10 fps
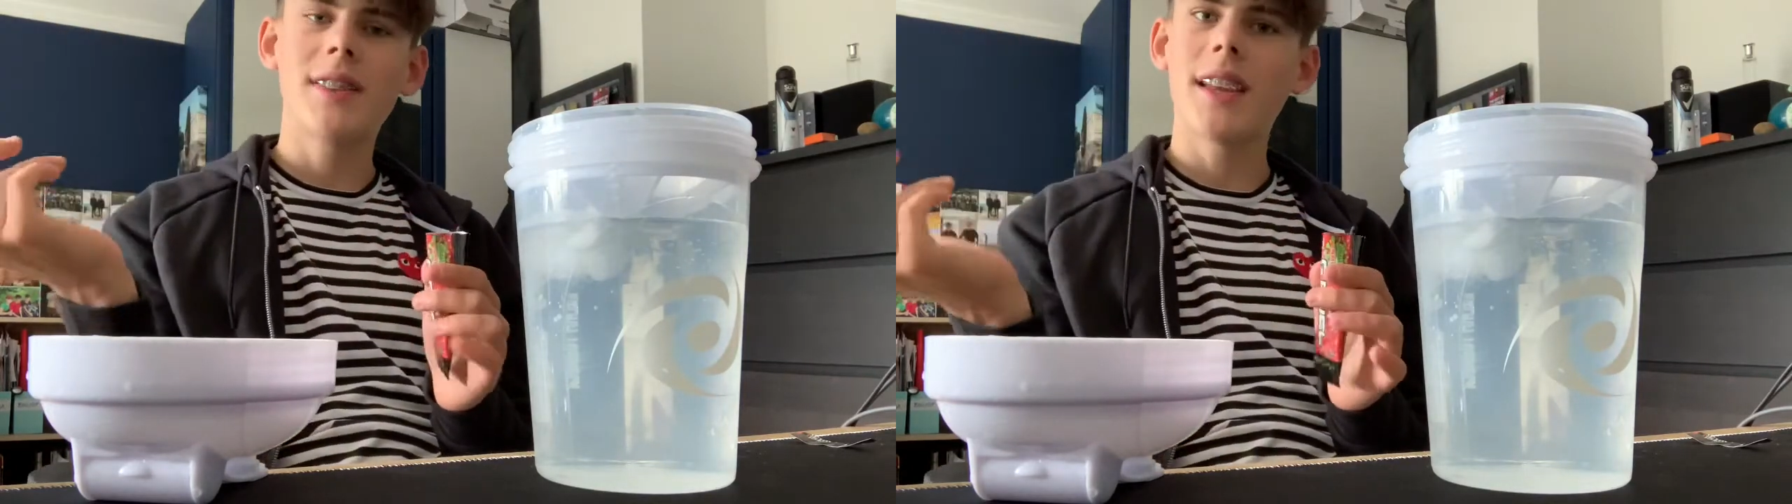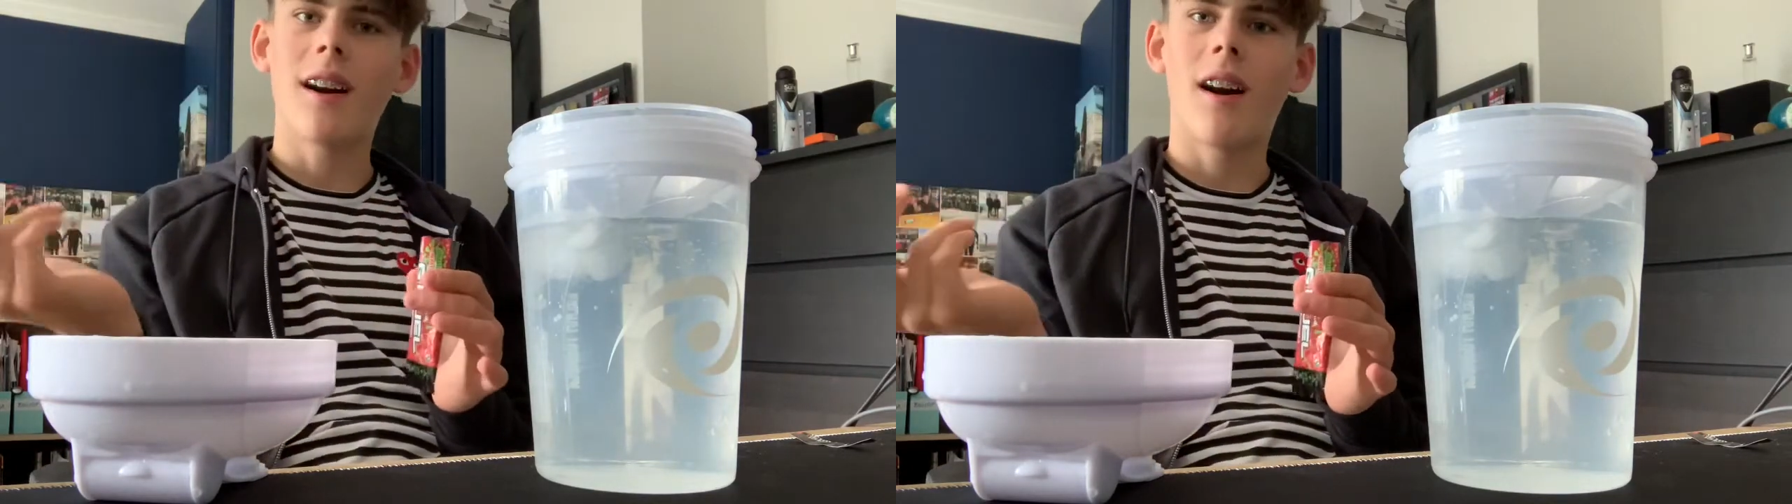
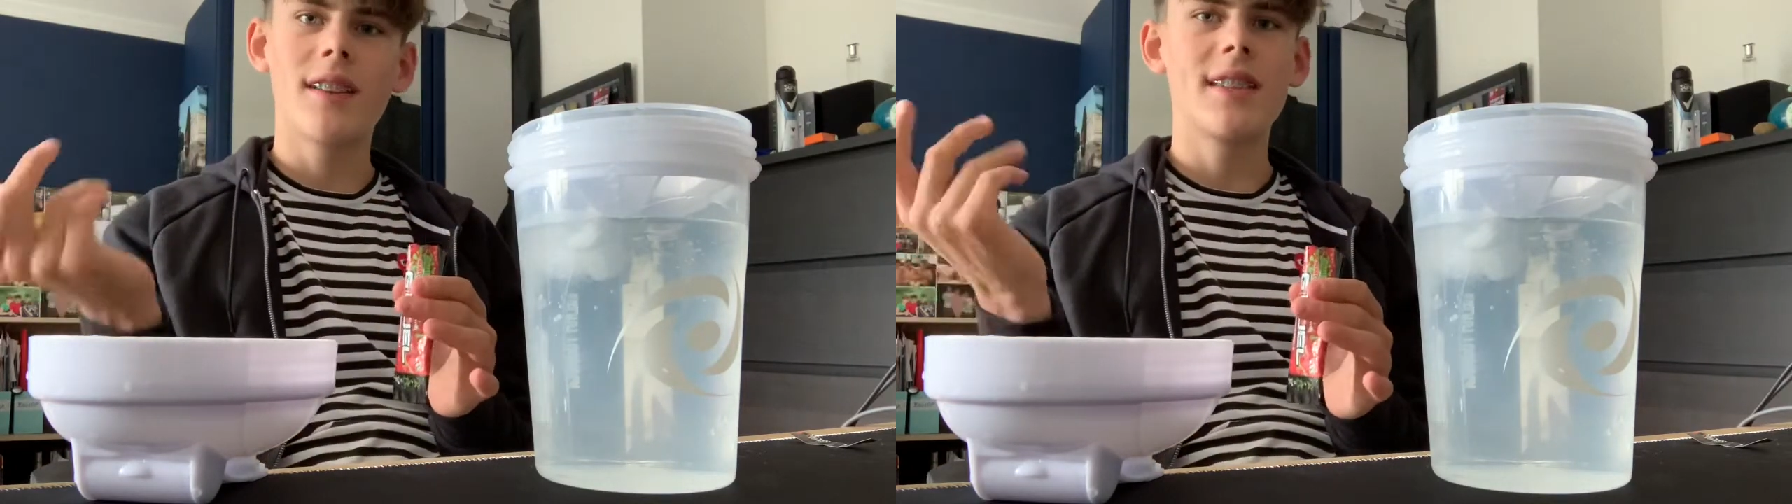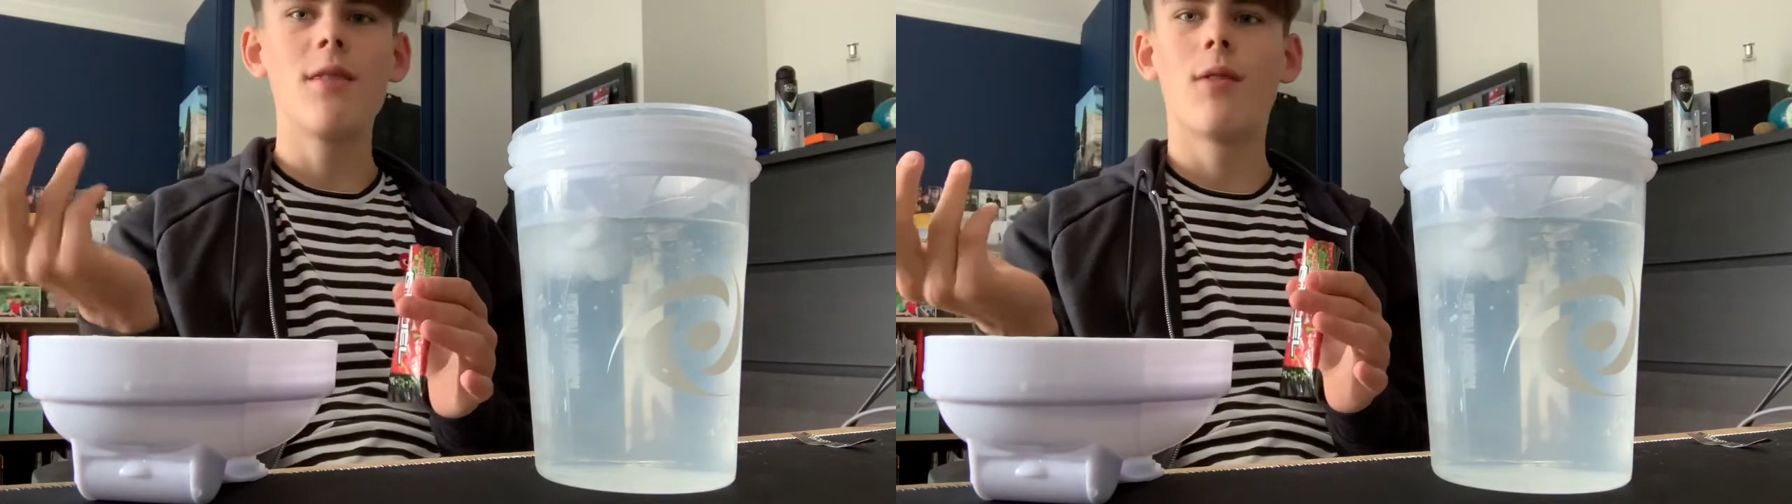think I
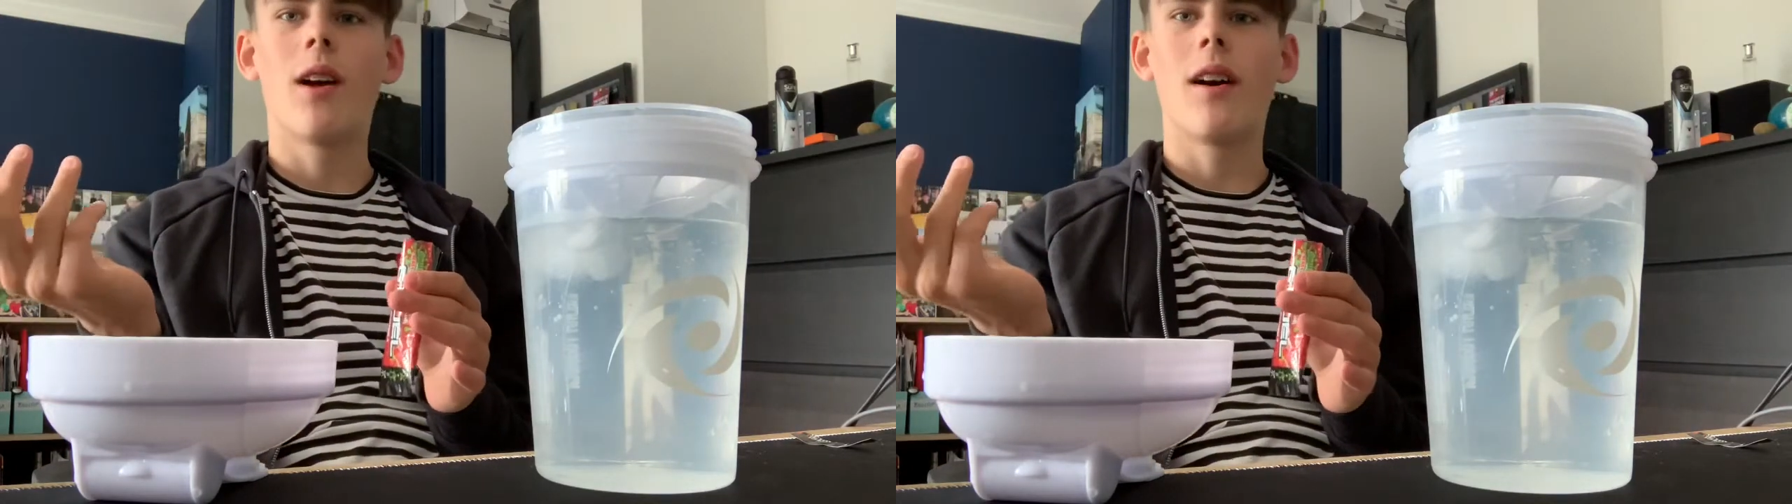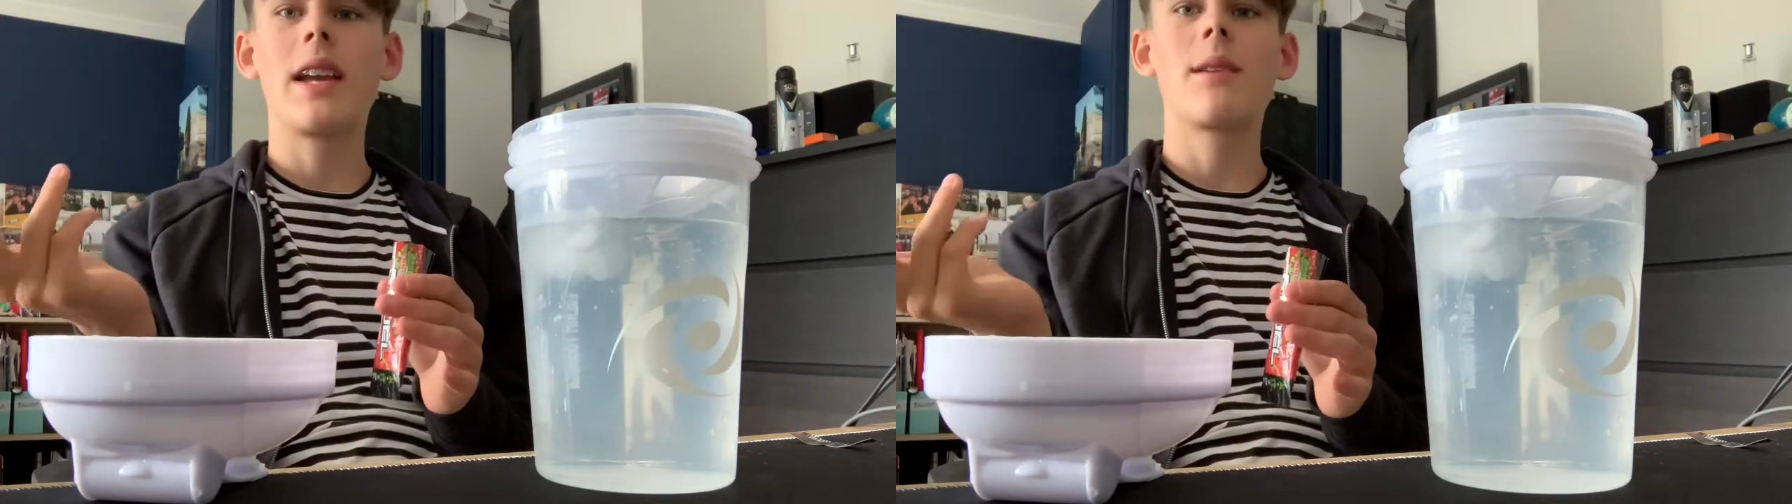still
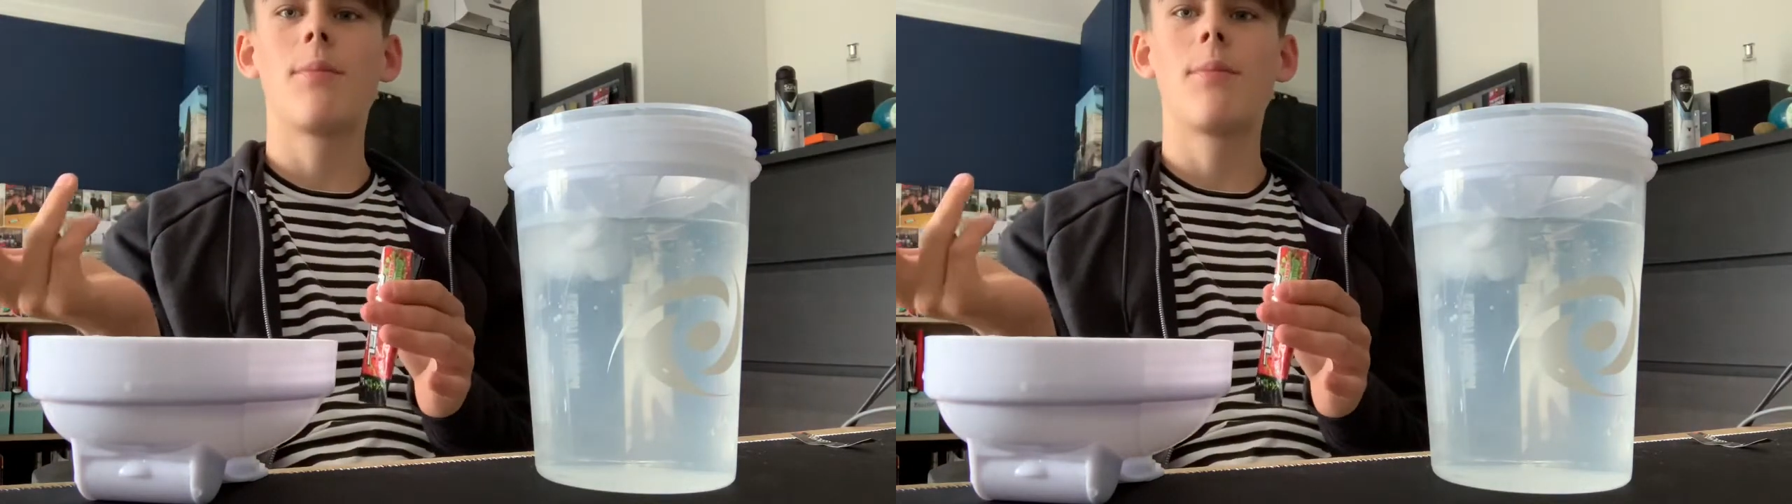like,